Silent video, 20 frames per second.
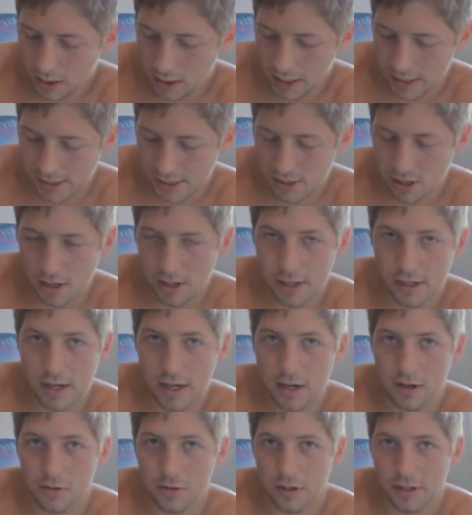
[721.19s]
I started
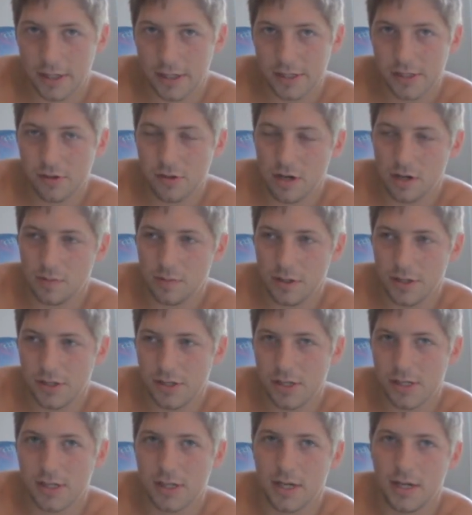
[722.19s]
out working straddle
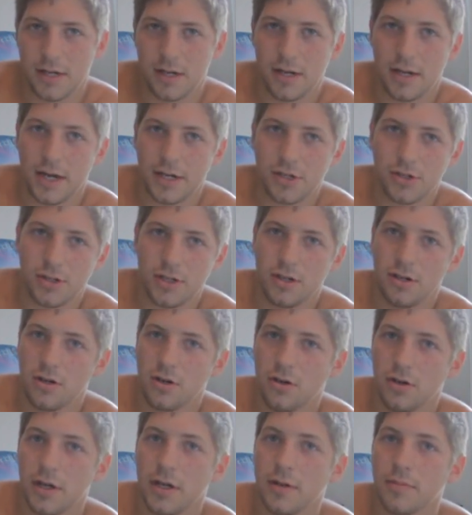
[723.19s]
planches. I didn't actually
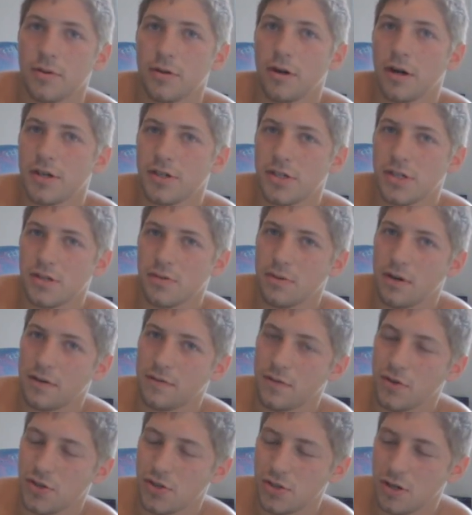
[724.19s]
know any progressions when I
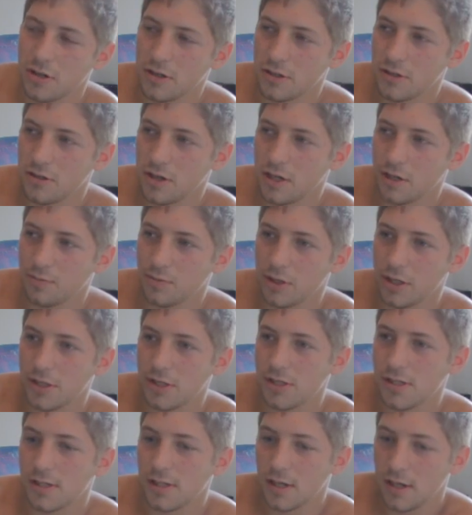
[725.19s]
first started training
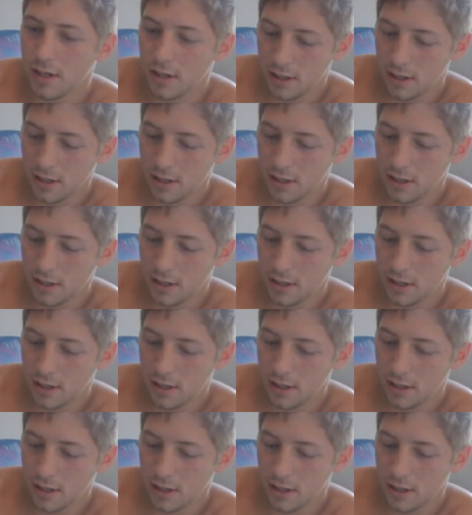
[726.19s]
planches.